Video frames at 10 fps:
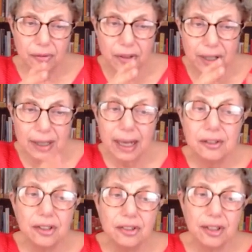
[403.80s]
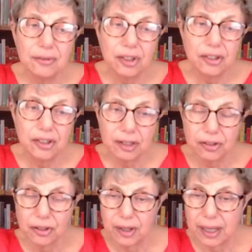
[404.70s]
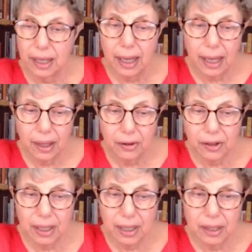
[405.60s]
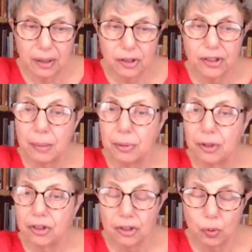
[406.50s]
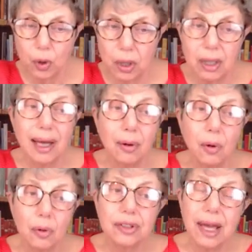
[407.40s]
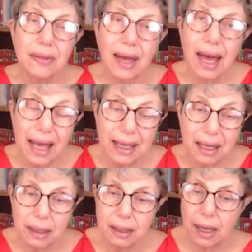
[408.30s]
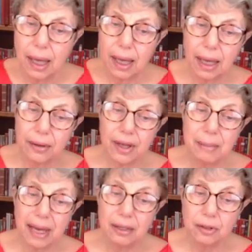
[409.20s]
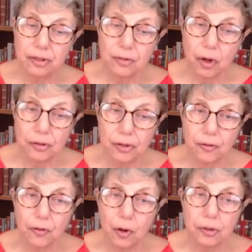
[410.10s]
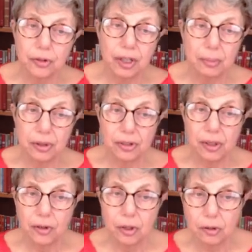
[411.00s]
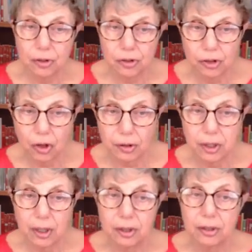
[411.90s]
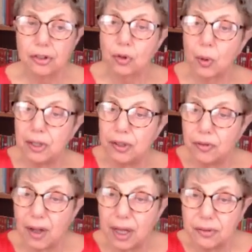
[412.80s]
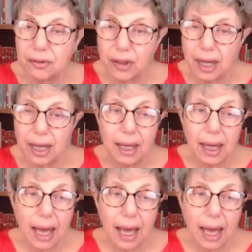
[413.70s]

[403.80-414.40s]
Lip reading: the 1976 thing, the temperatures were altogether higher. They may not have got to 40, but if you look at Scotland, it's 25 there